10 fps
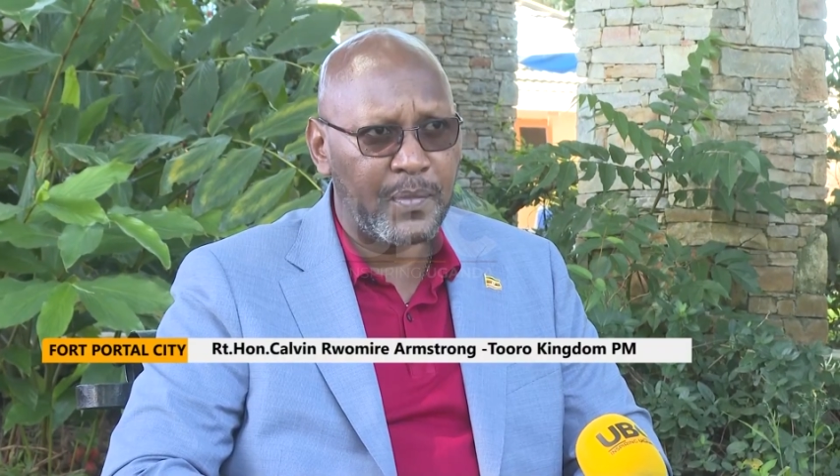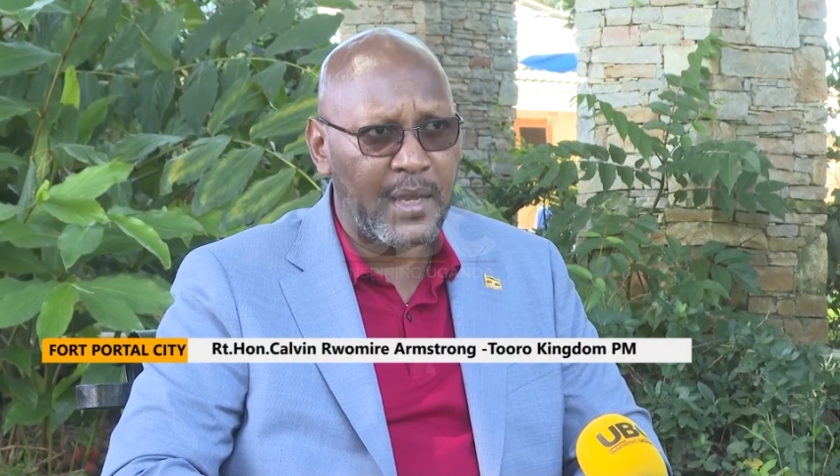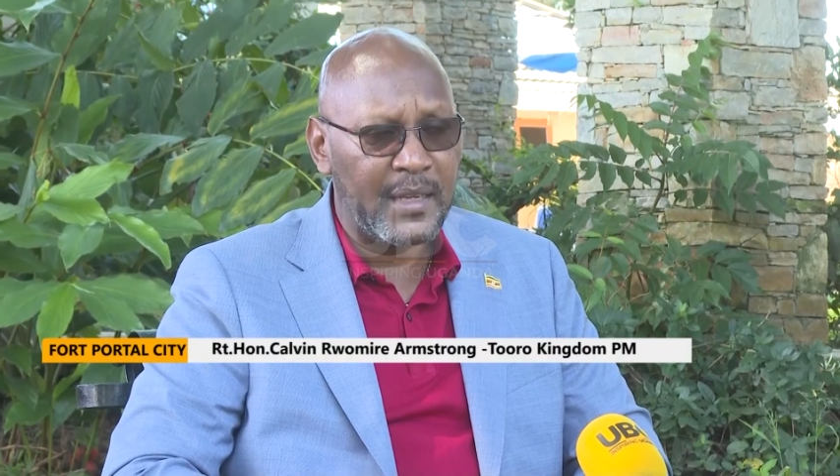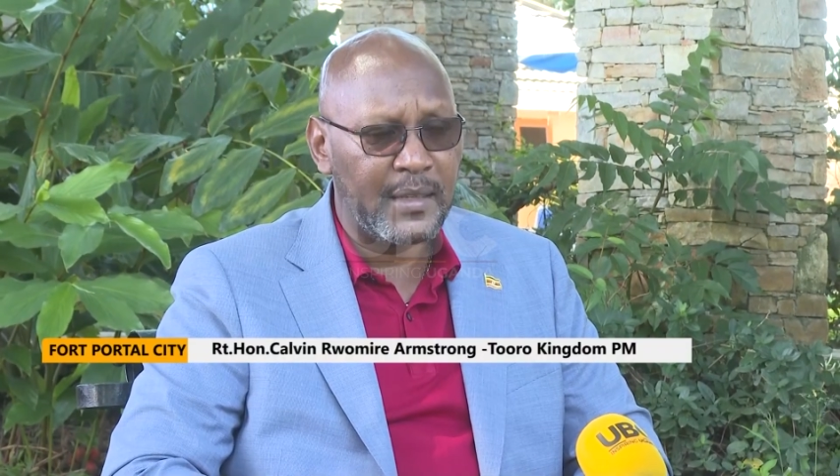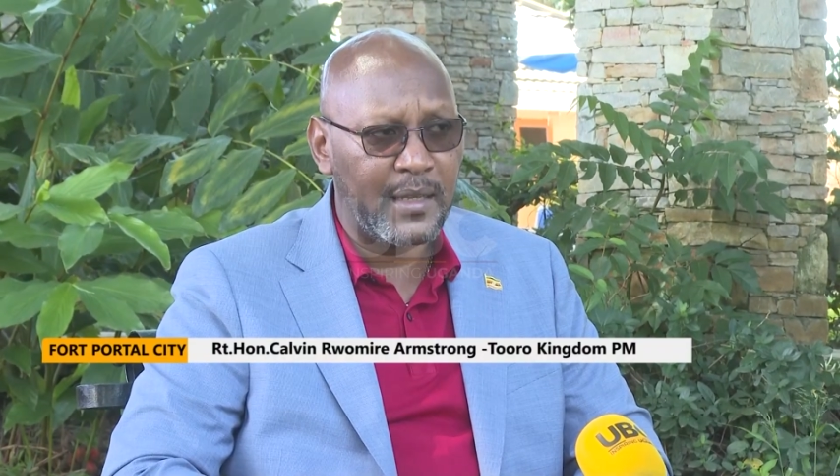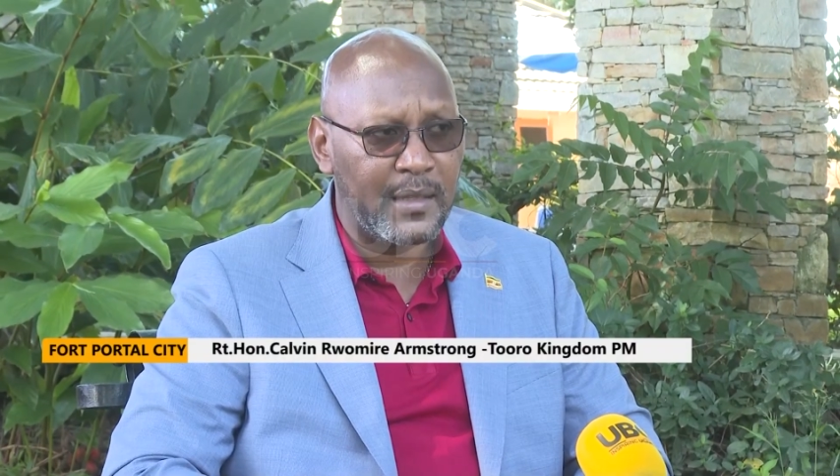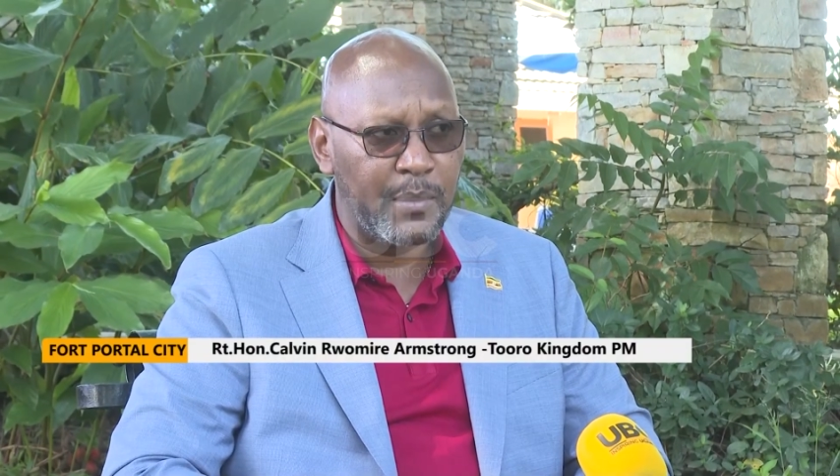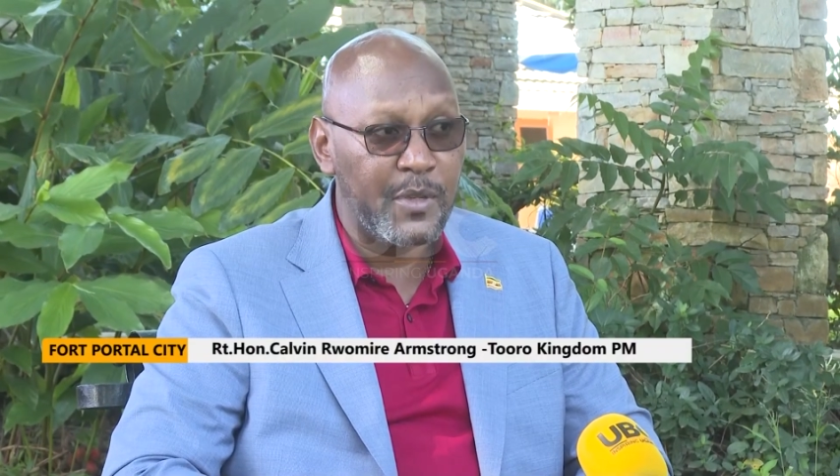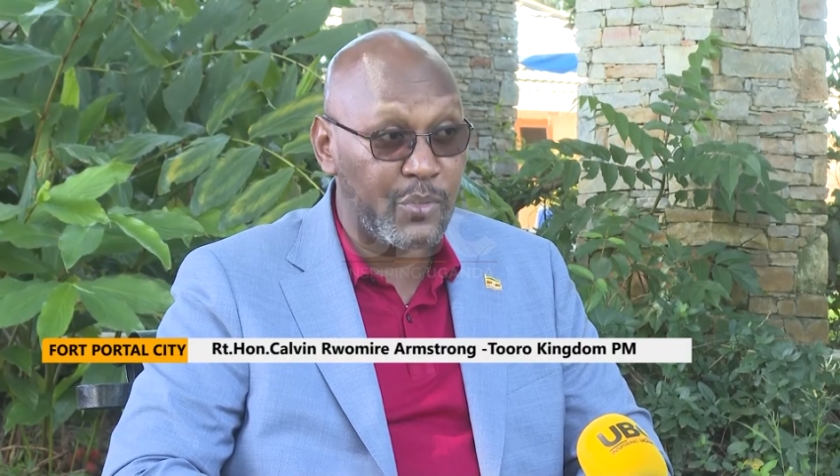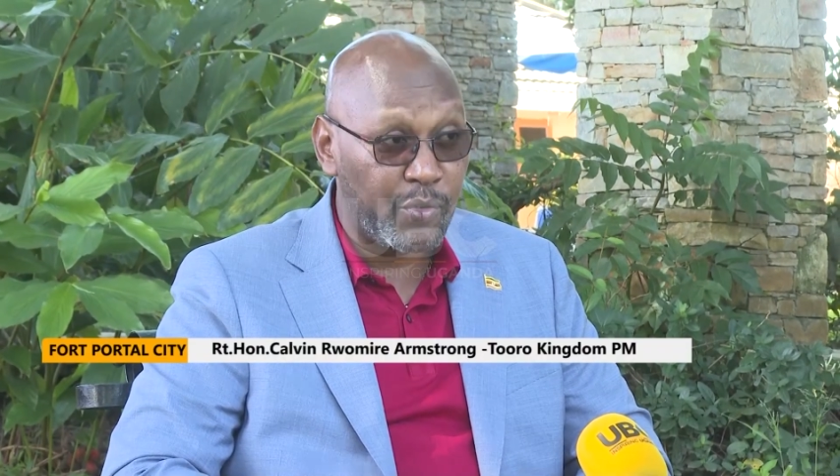and the
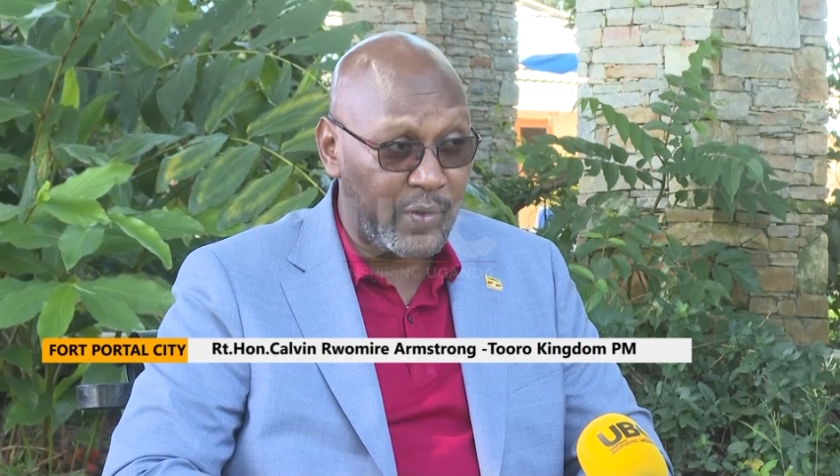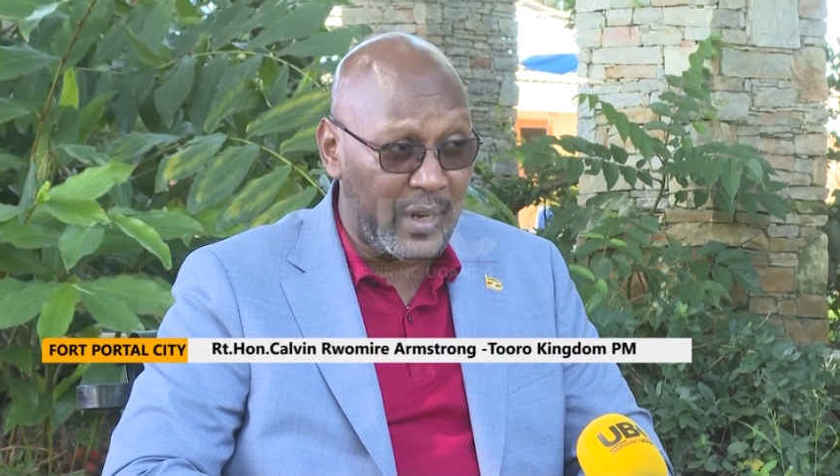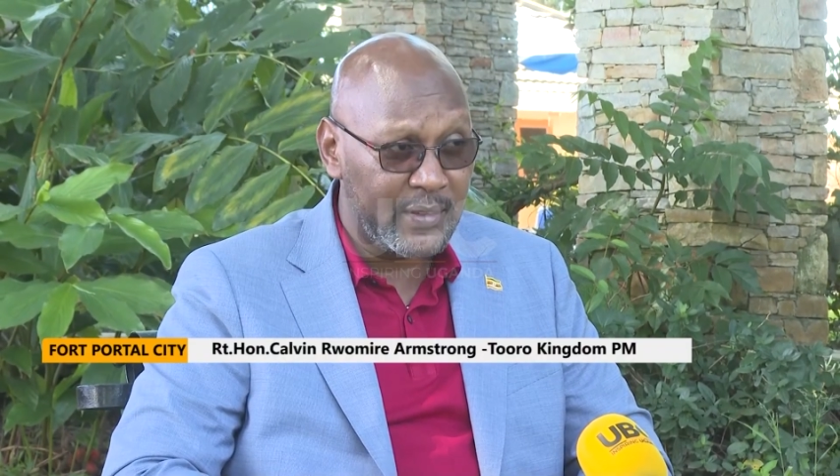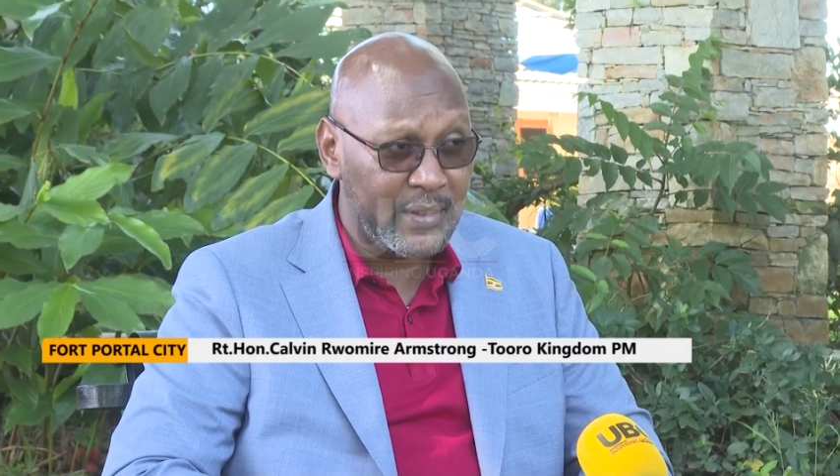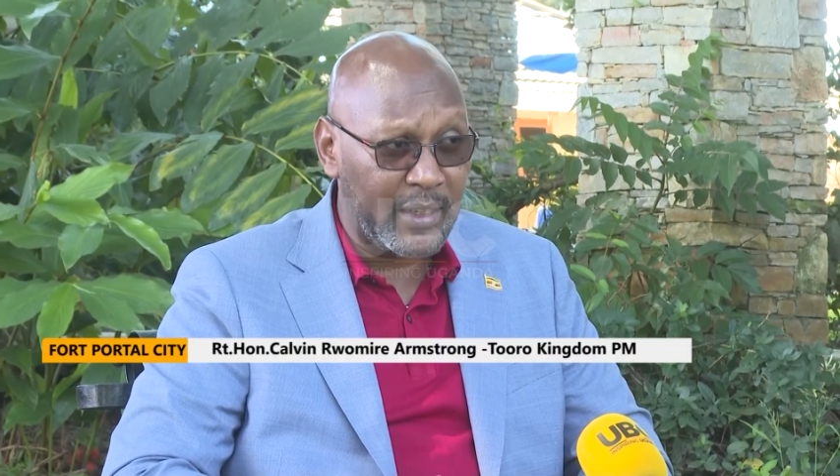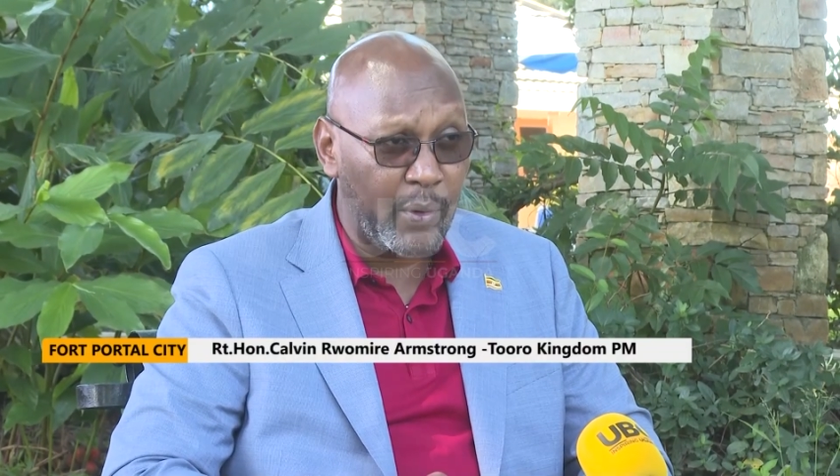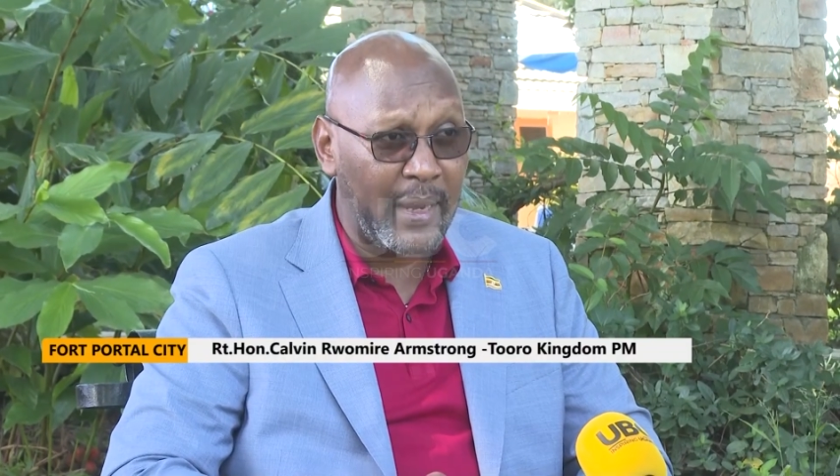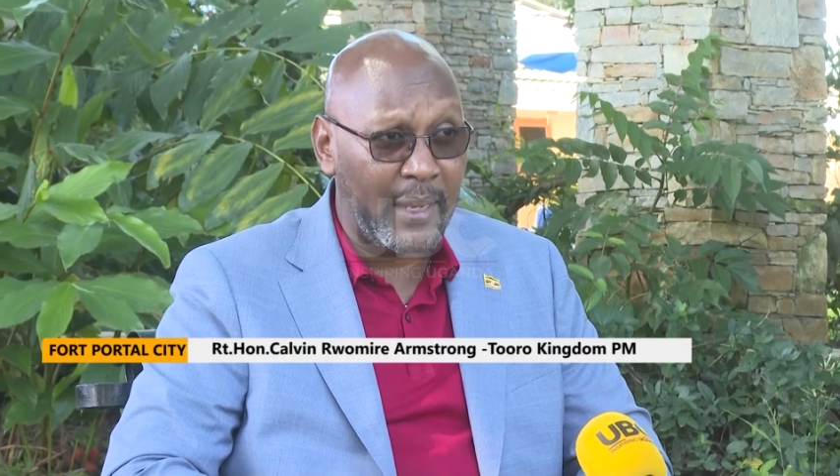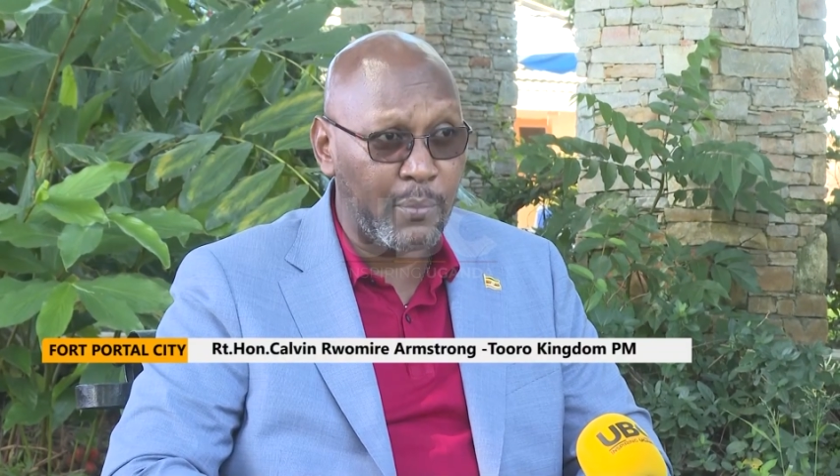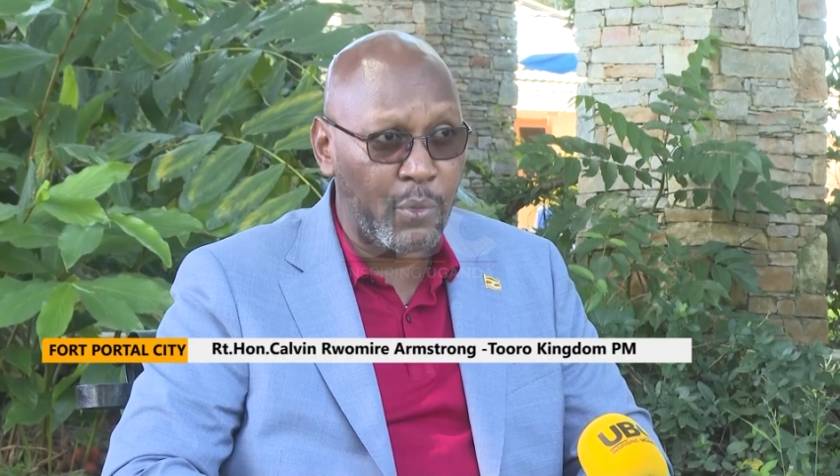Minister of Lands and our
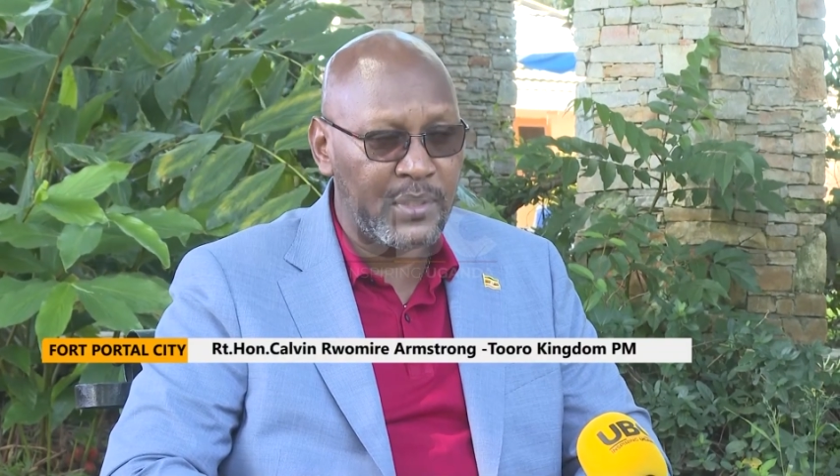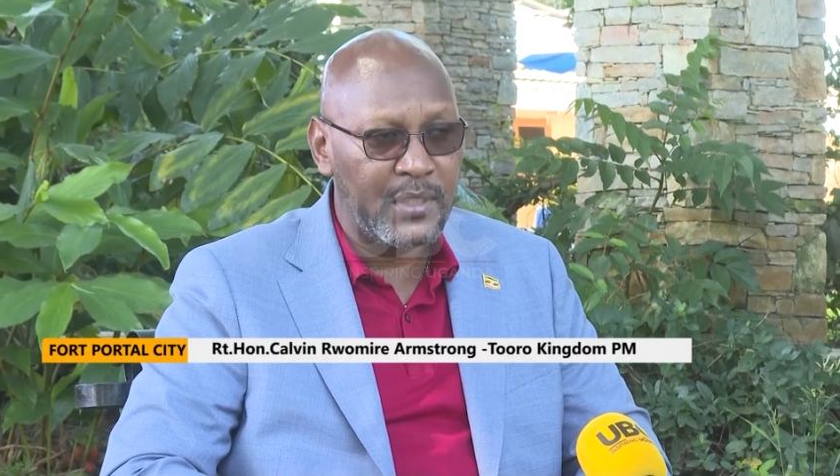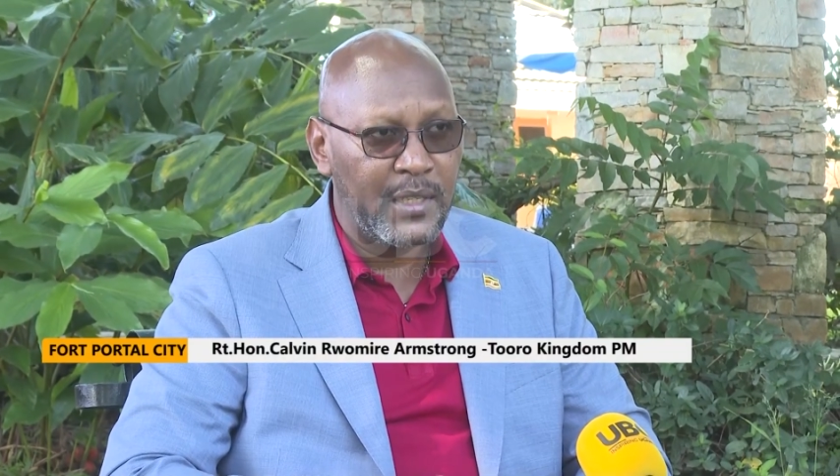Land Board